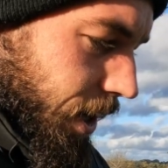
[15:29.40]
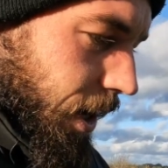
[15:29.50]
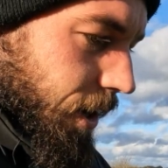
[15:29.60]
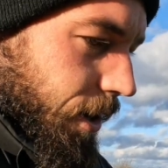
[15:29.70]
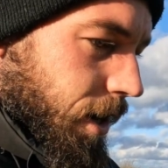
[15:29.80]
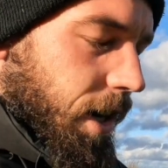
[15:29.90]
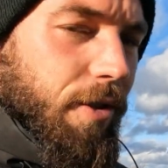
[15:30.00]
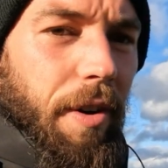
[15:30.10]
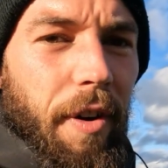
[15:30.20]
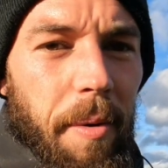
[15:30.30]
So
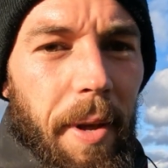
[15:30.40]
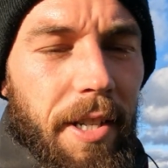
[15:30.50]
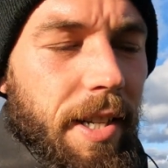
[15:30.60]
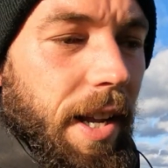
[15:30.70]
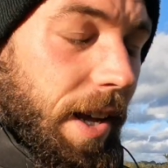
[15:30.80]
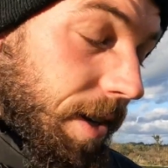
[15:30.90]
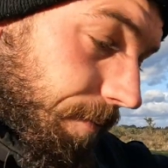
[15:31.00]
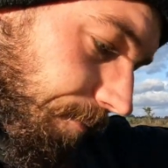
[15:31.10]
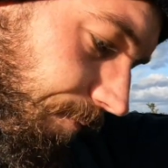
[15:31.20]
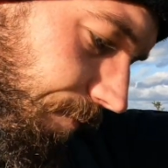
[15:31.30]
I drove home yesterday
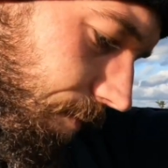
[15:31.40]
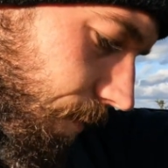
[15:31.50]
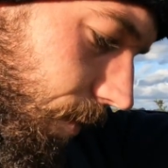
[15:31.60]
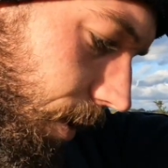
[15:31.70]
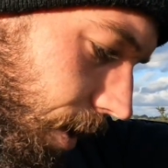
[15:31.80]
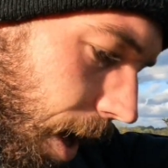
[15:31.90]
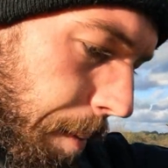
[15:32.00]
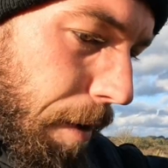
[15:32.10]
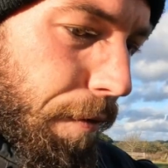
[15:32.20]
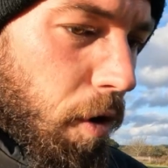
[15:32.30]

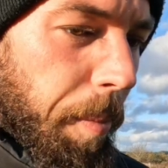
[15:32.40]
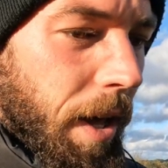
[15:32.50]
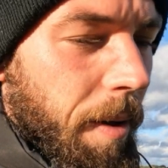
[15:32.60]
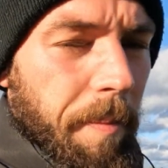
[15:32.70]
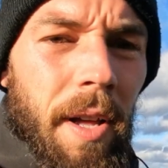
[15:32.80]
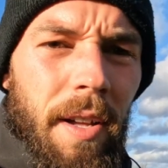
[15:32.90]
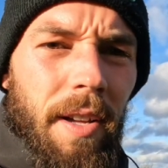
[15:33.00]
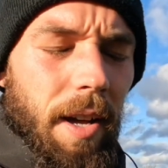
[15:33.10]
at about 4 p.m.